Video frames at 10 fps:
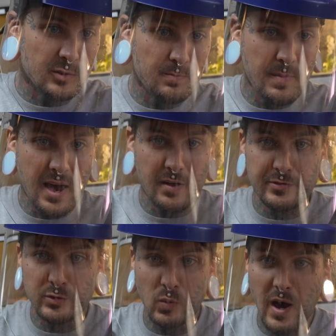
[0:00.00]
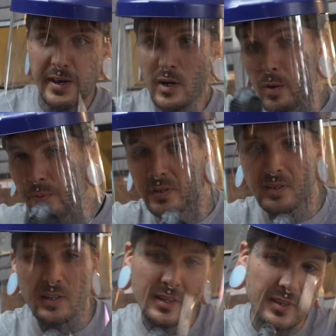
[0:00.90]
mouths wide open.
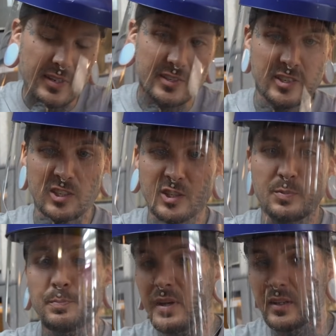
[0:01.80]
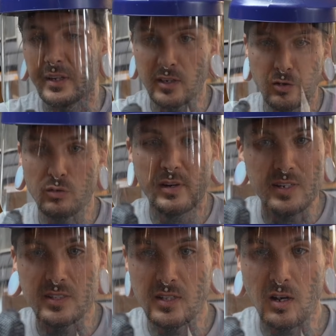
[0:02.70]
They spit like
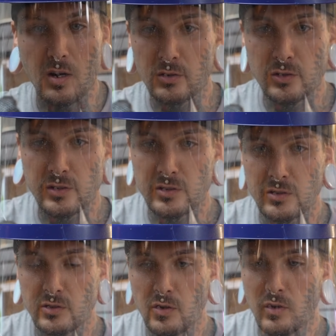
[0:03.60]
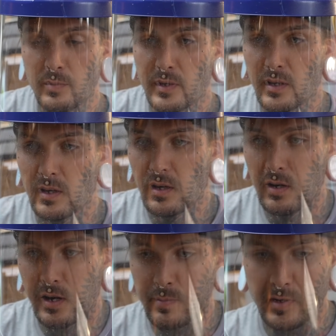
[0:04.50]
crazy. Oh, dude, he's just soaking me.
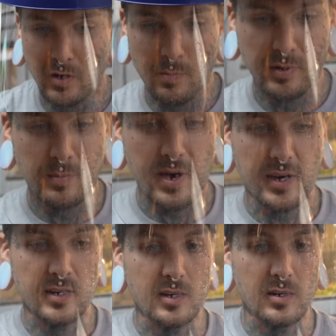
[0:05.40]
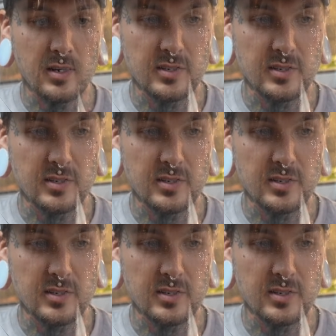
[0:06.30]
Alright, I'm going to go put him back in here because